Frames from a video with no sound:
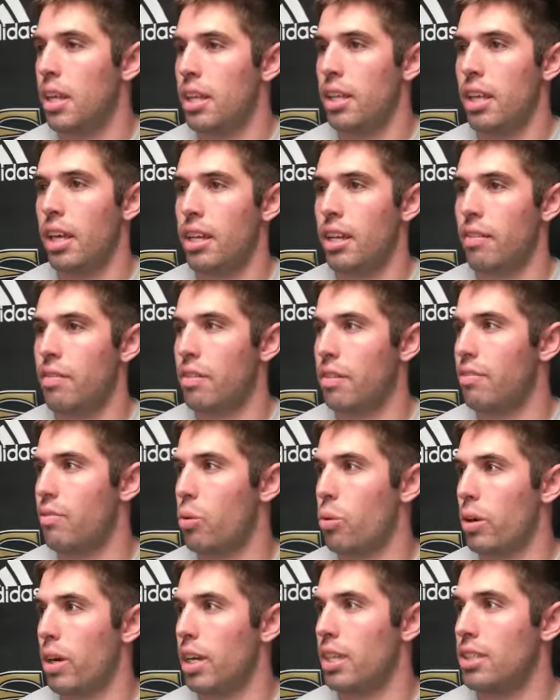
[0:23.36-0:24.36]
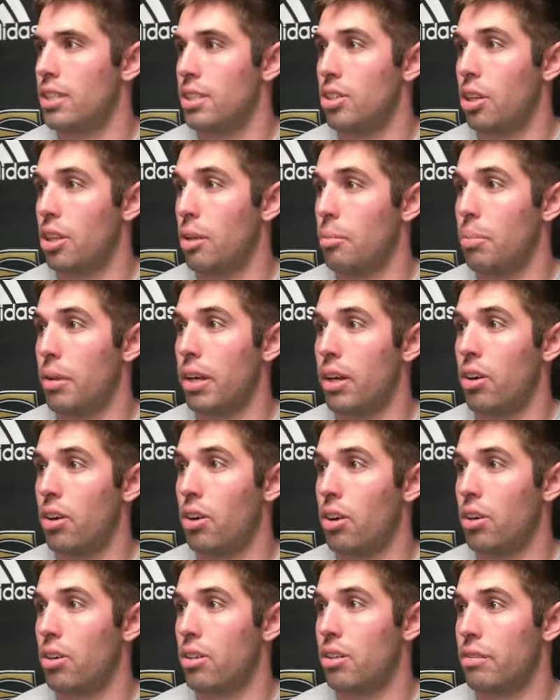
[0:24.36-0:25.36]
Yeah, definitely Fort Hays. You know, they play
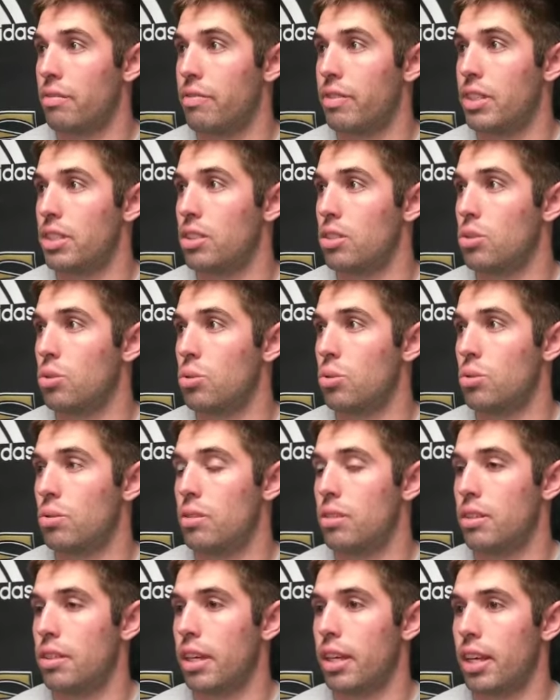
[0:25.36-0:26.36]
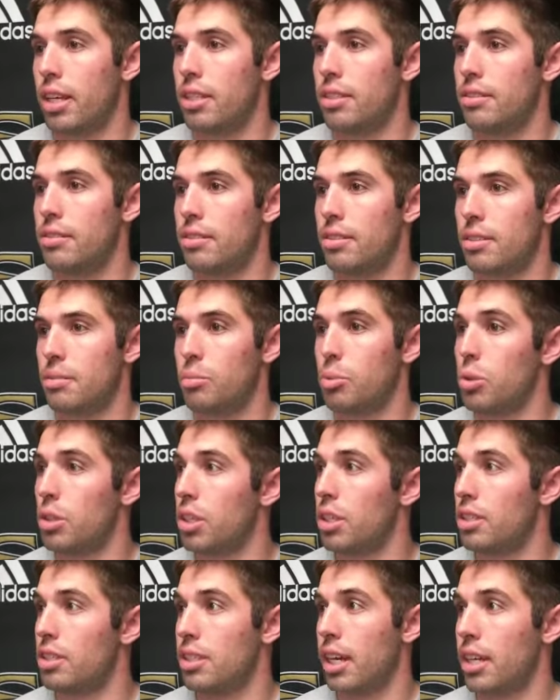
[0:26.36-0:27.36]
hard, they're physical, they got some really
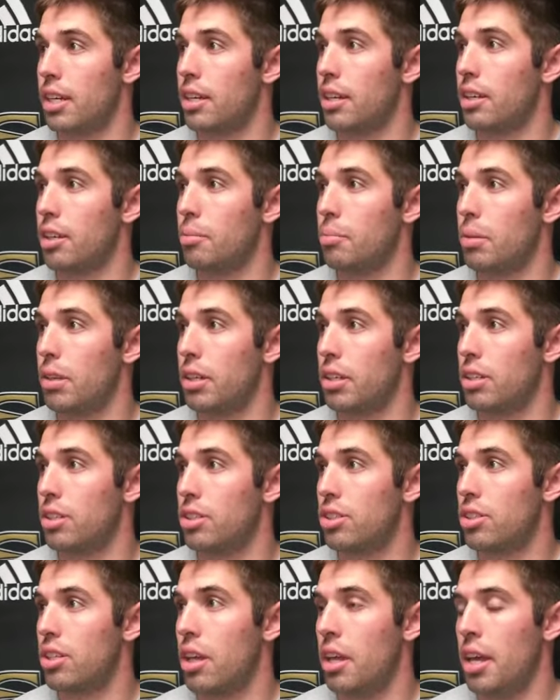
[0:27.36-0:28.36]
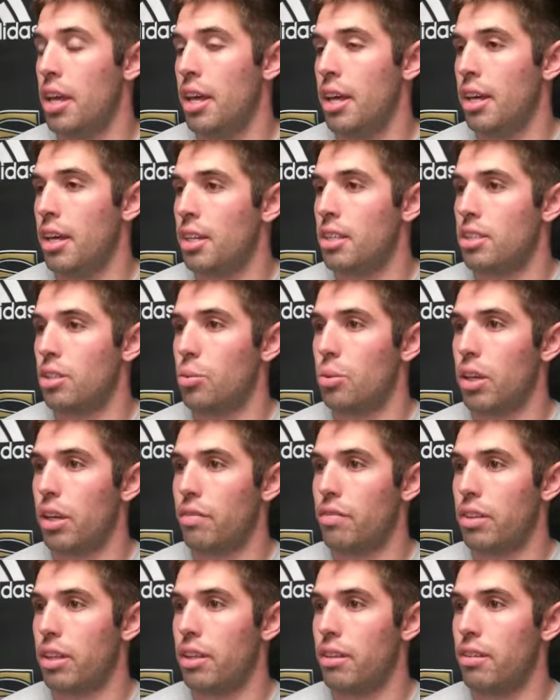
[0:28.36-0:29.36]
good secondary players. So we
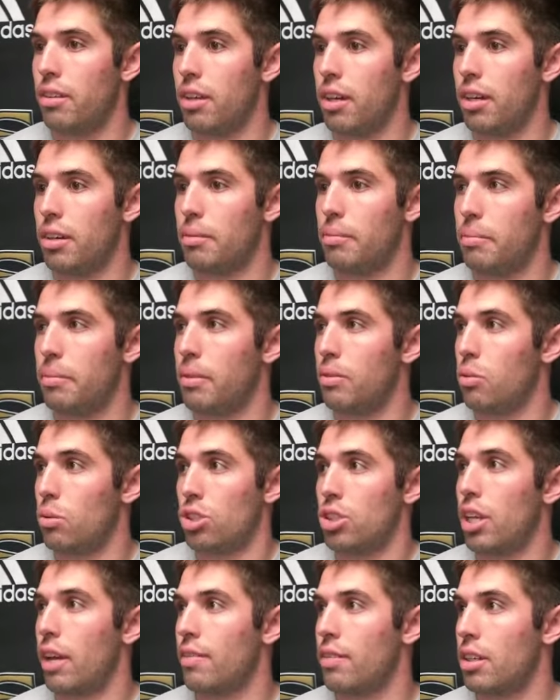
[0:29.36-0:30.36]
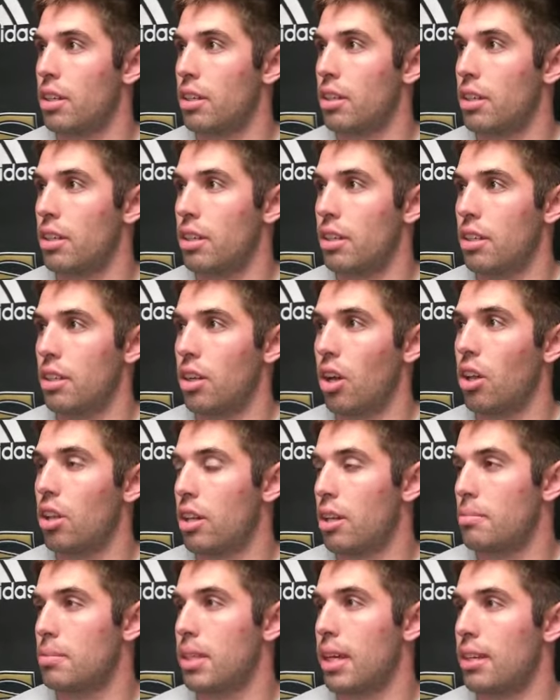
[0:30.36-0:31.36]
definitely we'll just have to get it. All
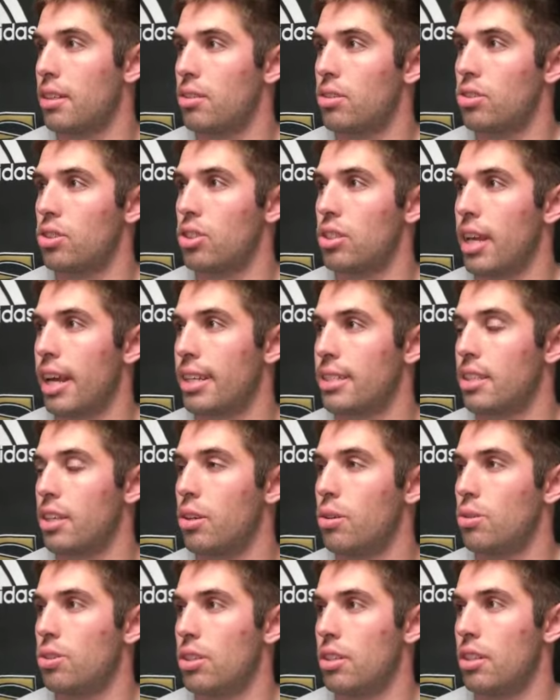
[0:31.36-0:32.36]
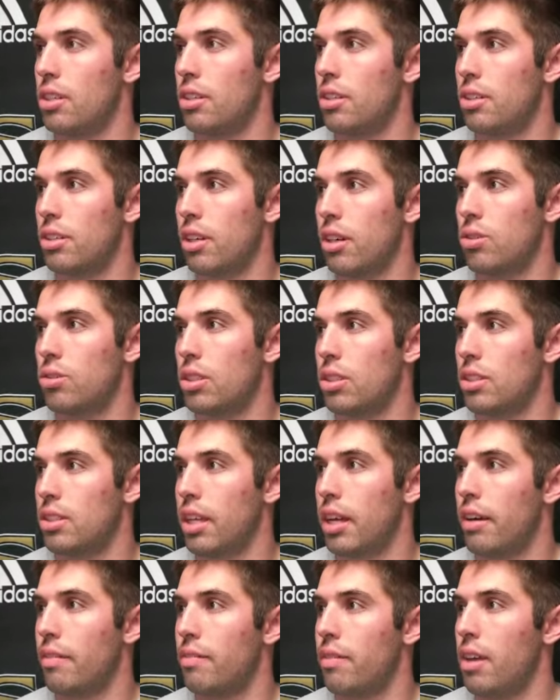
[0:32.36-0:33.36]
it comes down to is just execution, and our coaching
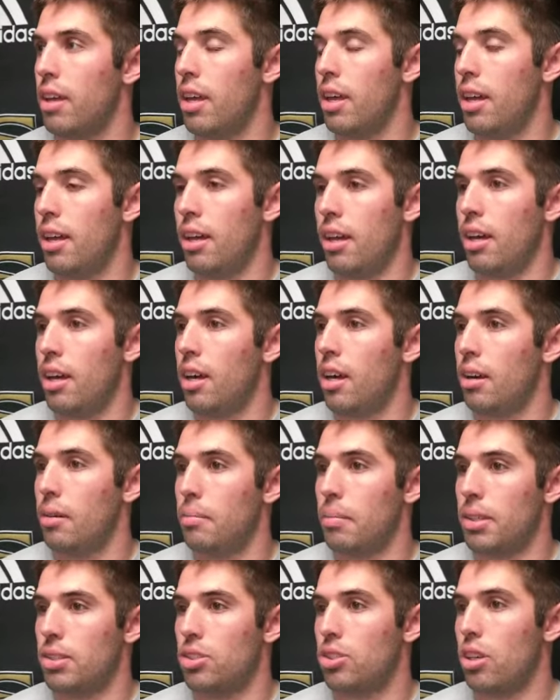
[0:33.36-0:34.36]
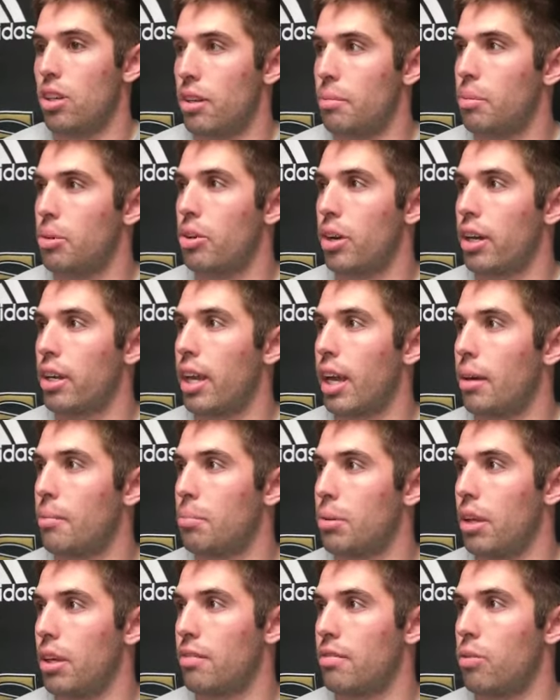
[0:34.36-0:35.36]
staff has drawn up a great game
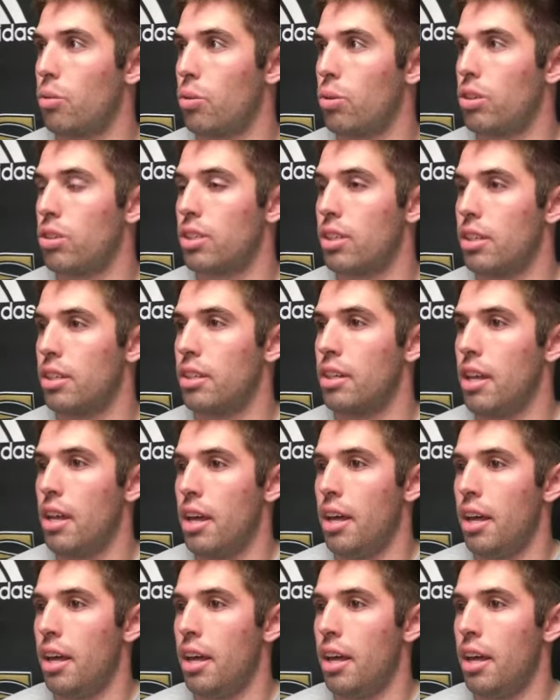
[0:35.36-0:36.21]
plan for us, and